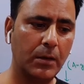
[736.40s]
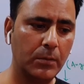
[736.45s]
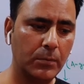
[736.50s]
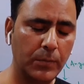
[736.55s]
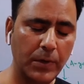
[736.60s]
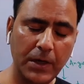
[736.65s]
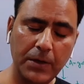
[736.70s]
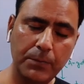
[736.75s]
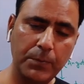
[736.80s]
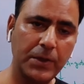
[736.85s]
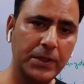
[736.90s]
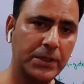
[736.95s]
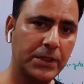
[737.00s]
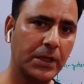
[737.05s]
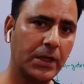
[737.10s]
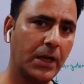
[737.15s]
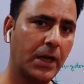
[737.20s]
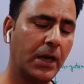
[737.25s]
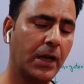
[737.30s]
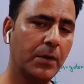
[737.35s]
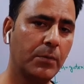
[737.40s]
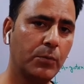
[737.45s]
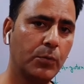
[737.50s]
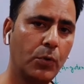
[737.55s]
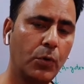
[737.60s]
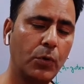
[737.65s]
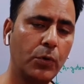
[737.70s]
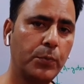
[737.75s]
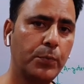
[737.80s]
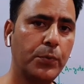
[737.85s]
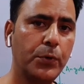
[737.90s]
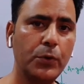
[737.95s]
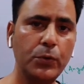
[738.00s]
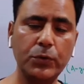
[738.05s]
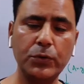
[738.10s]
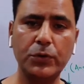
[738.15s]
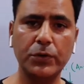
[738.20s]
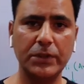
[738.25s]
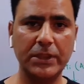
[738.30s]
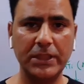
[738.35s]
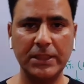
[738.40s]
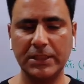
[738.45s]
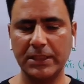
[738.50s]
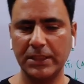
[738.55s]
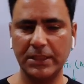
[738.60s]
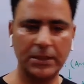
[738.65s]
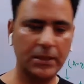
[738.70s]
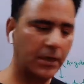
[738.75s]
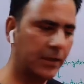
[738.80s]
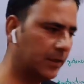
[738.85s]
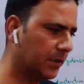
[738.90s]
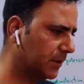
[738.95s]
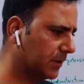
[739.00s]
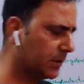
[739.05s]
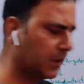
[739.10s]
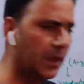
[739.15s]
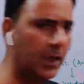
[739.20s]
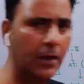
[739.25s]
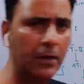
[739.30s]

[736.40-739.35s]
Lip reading: blood pressure are more prone to these disorders.